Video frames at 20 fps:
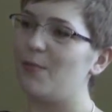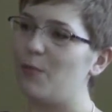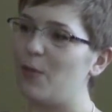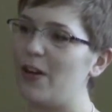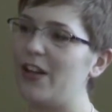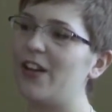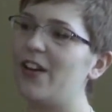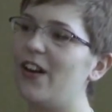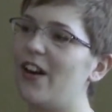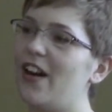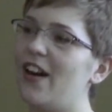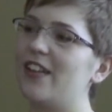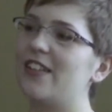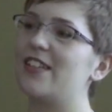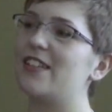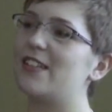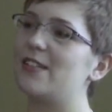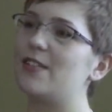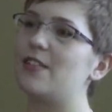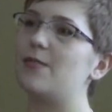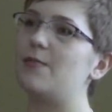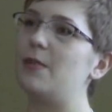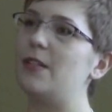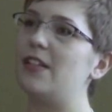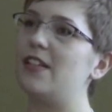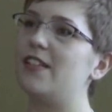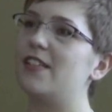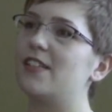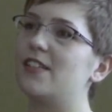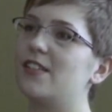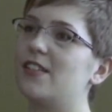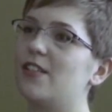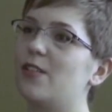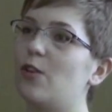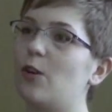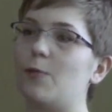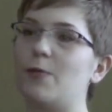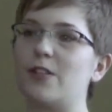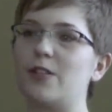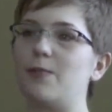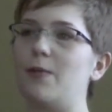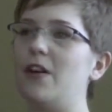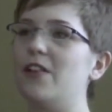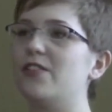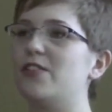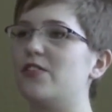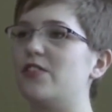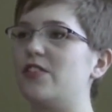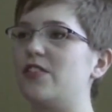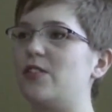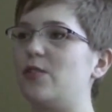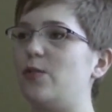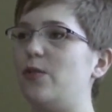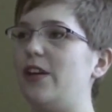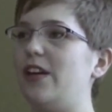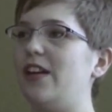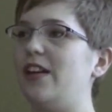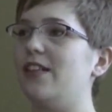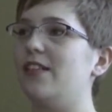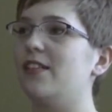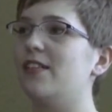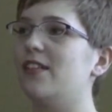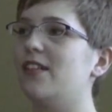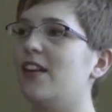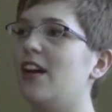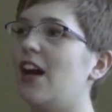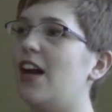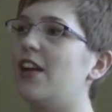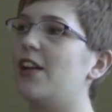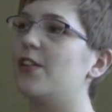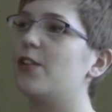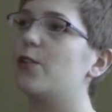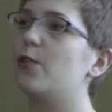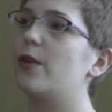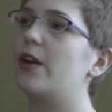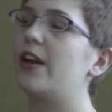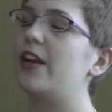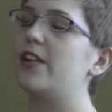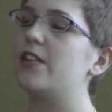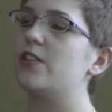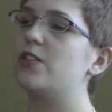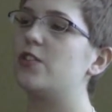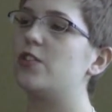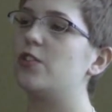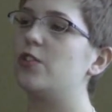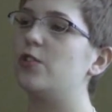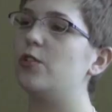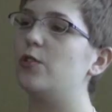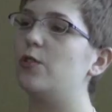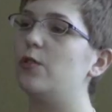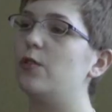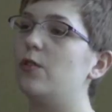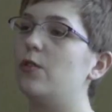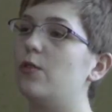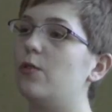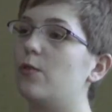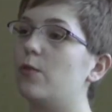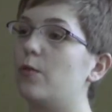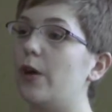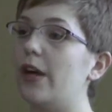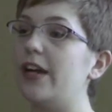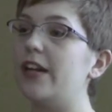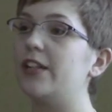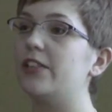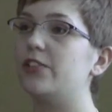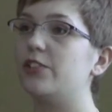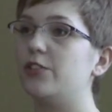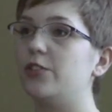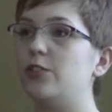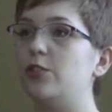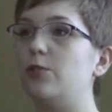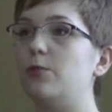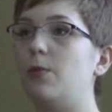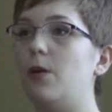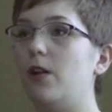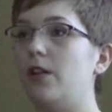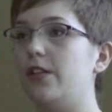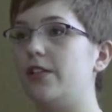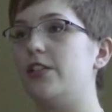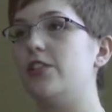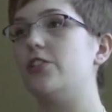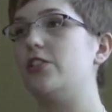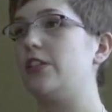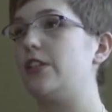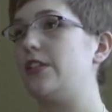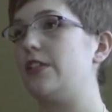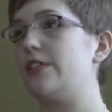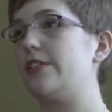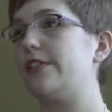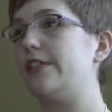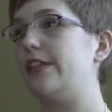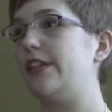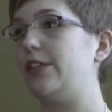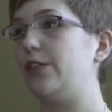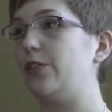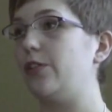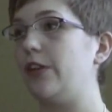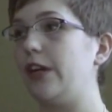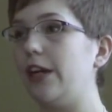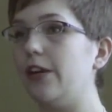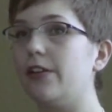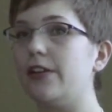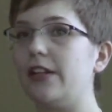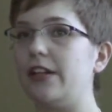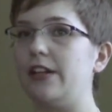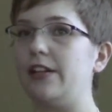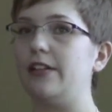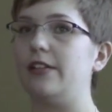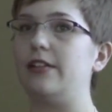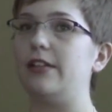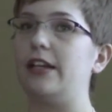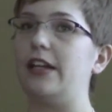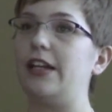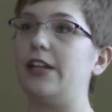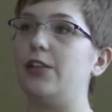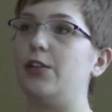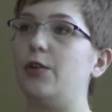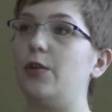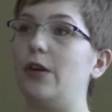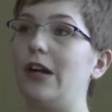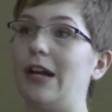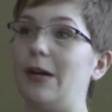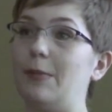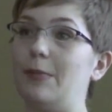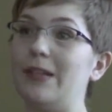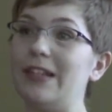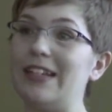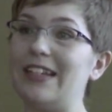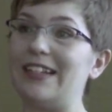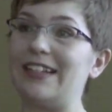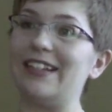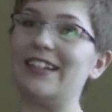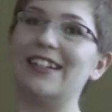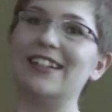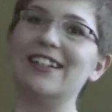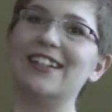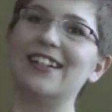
Boycott Autism Speaks corporate sponsors is a way. Another way is to write to politicians in your area, like your MP.